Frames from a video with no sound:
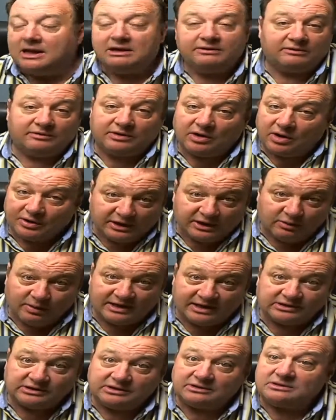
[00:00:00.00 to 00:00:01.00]
If you've got any
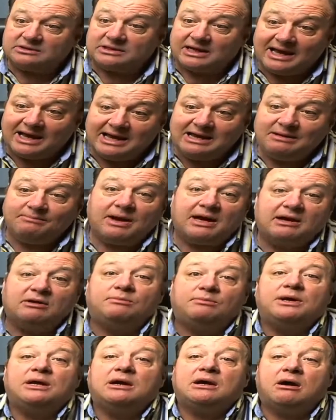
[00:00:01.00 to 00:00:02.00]
questions, email
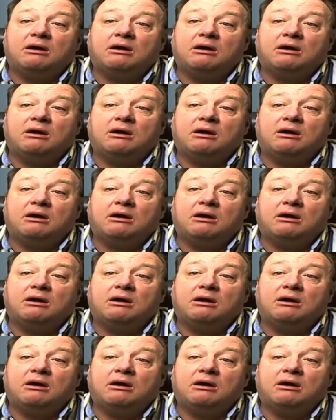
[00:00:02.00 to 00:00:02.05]
me.